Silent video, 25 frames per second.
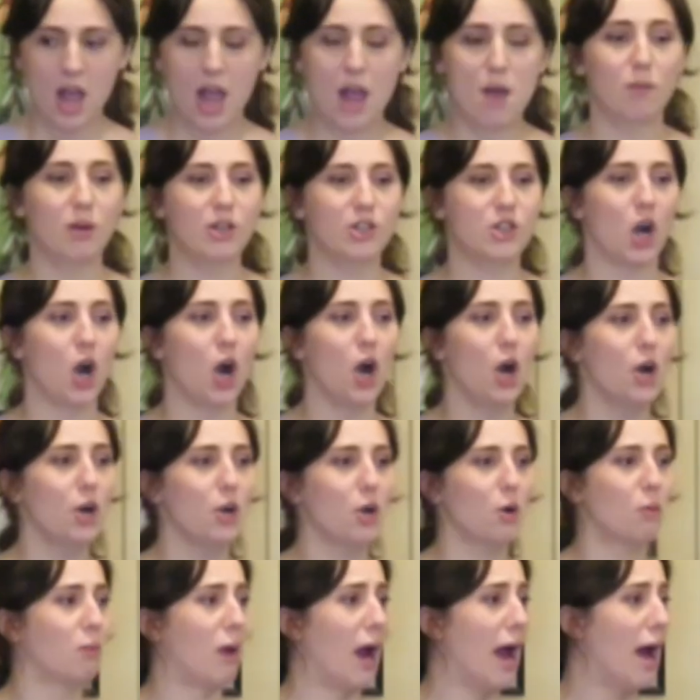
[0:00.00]
It was
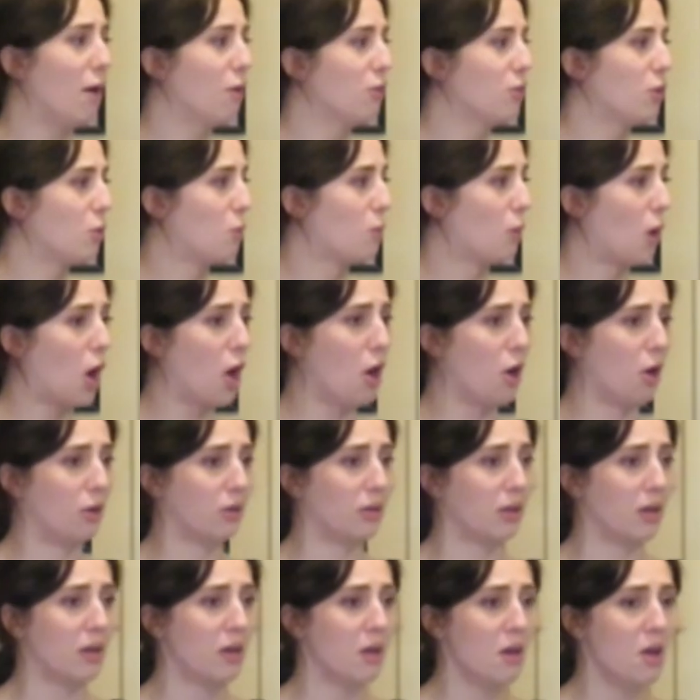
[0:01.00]
heard around the
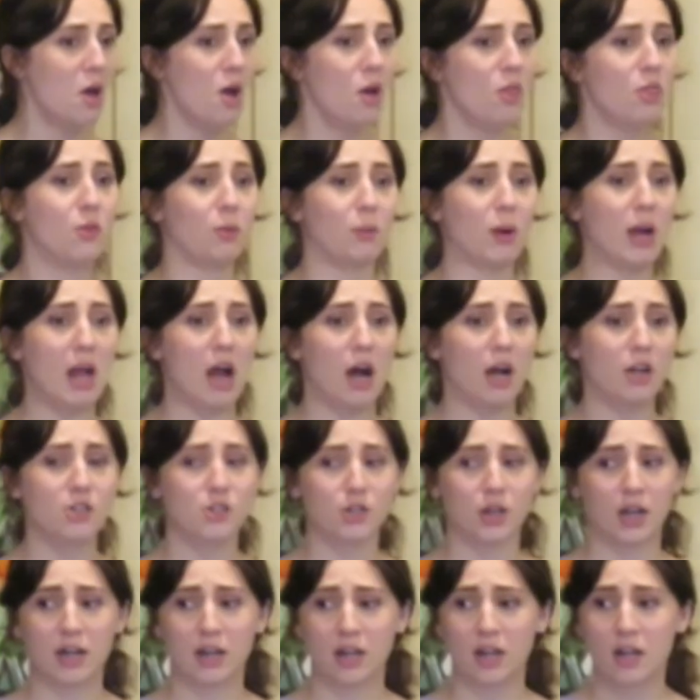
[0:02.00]
world,
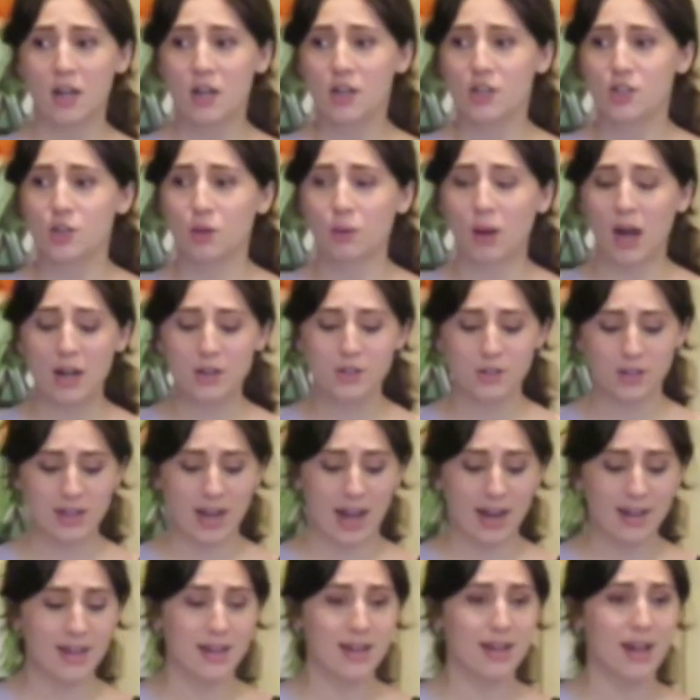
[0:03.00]
300,
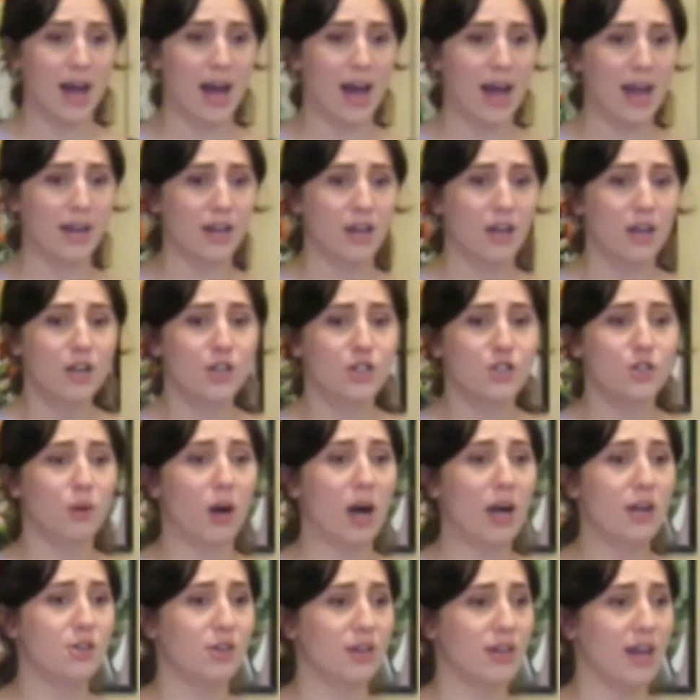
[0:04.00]
299,
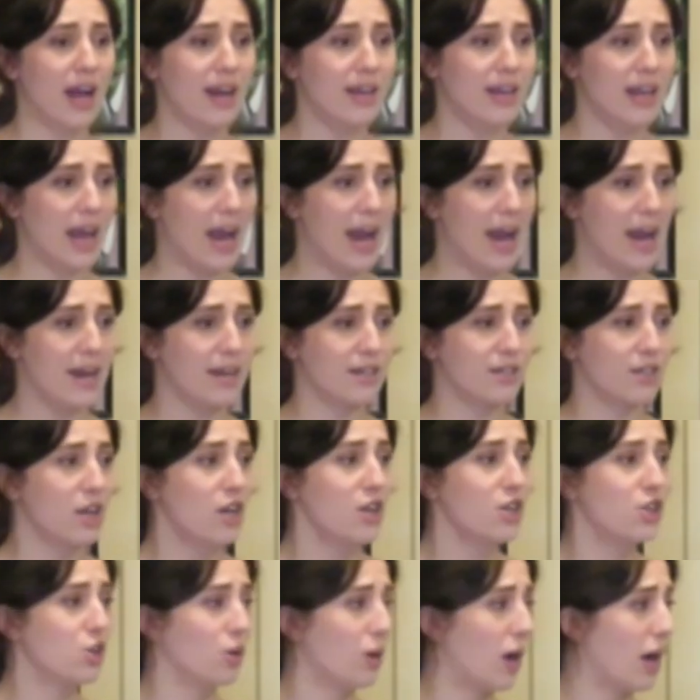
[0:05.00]
298,
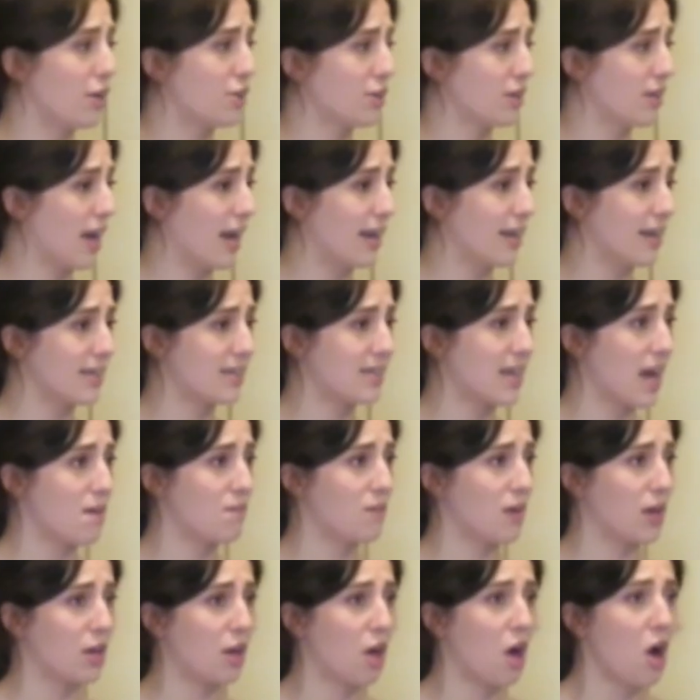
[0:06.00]

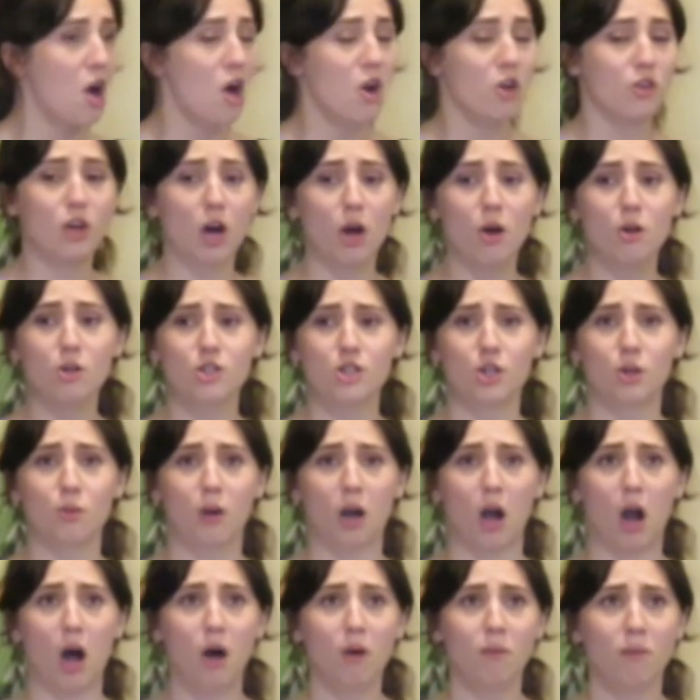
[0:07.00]
297. Those who
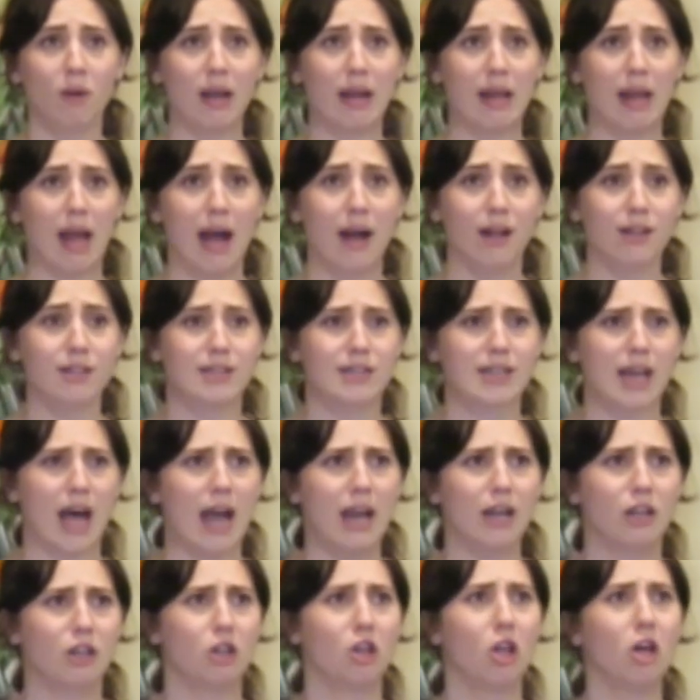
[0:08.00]
were already
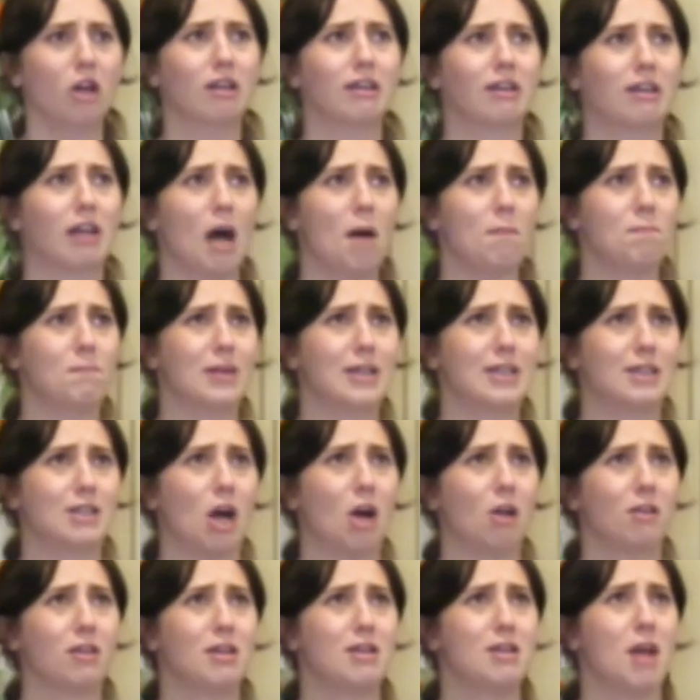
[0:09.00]
outside looked up and
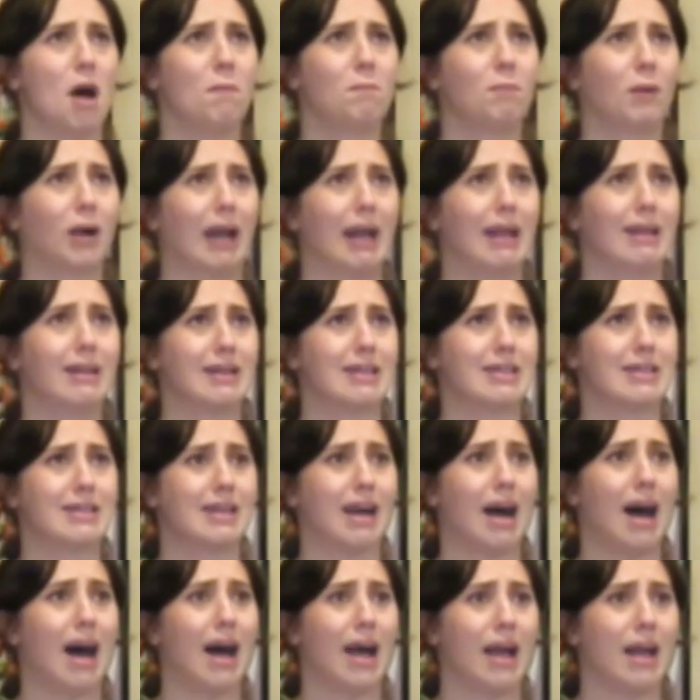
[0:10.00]
saw the number in the
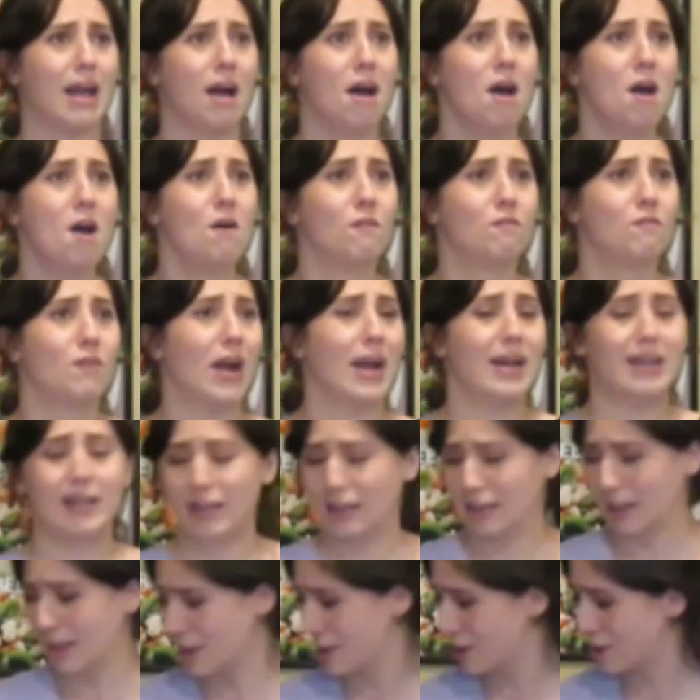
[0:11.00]
sky.
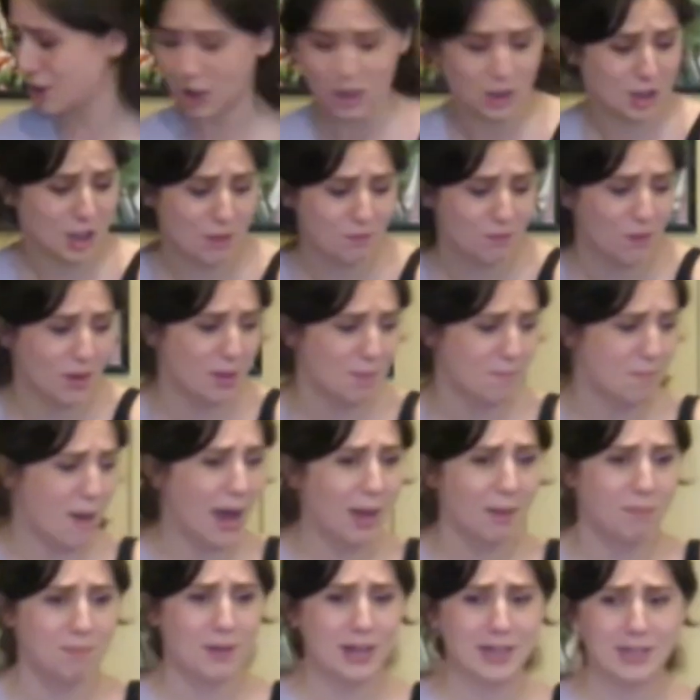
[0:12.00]
Frantically searching for the
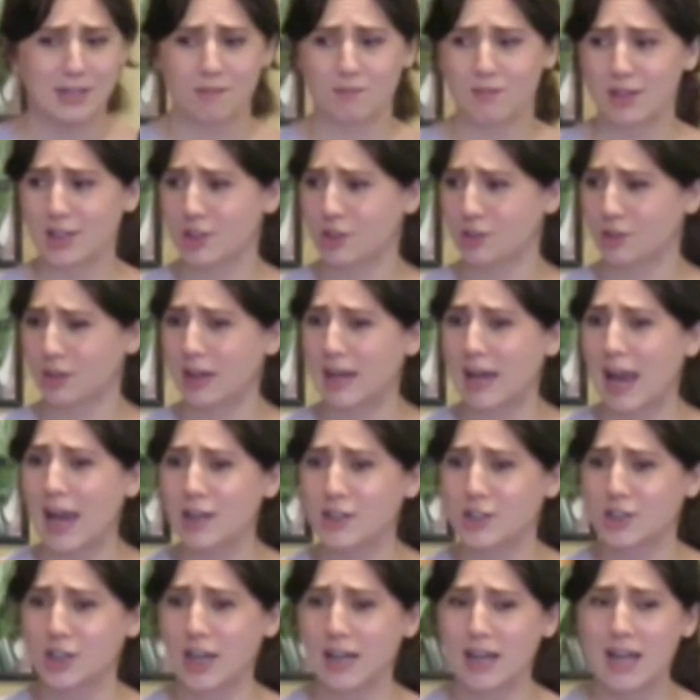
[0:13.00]
mouthpiece of this
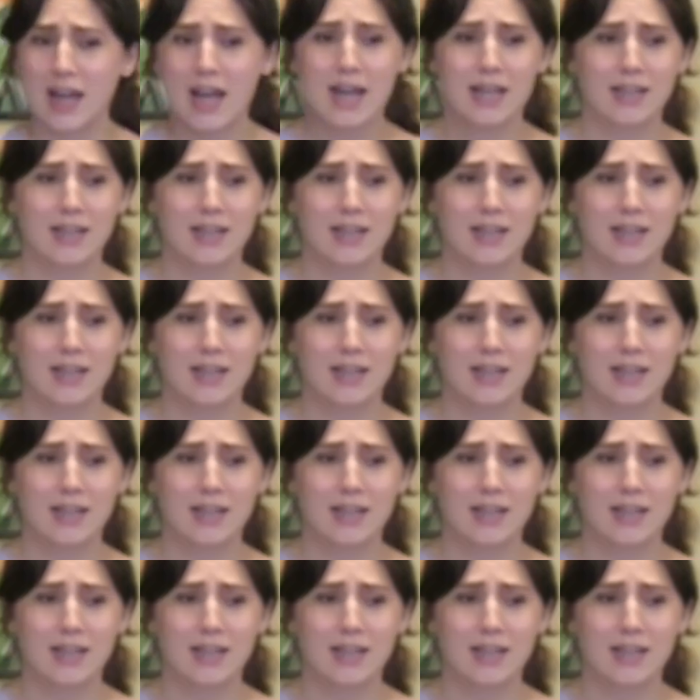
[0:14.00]
creation,